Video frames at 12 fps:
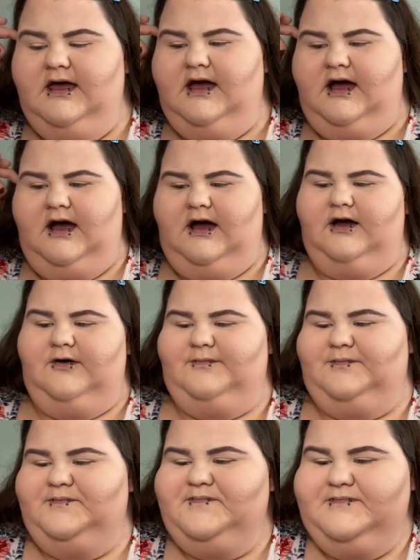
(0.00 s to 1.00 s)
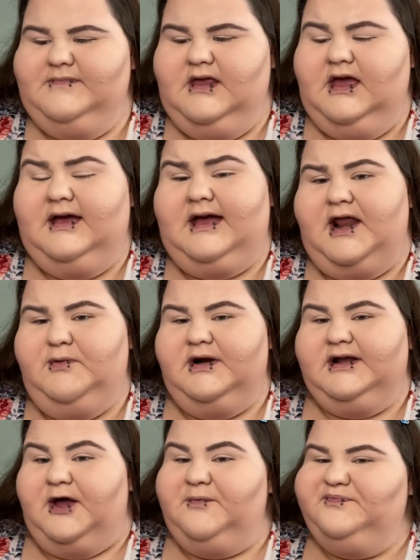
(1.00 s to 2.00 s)
um kind of worked
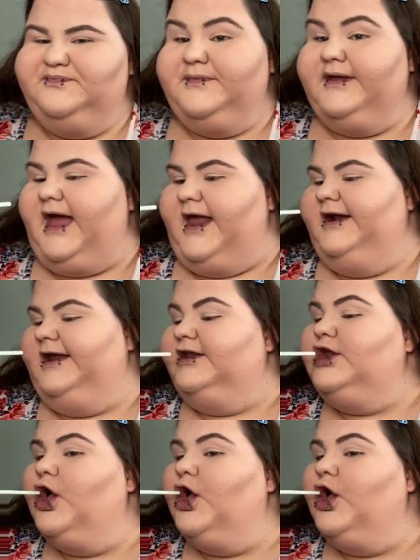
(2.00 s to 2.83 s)
out kind of didn't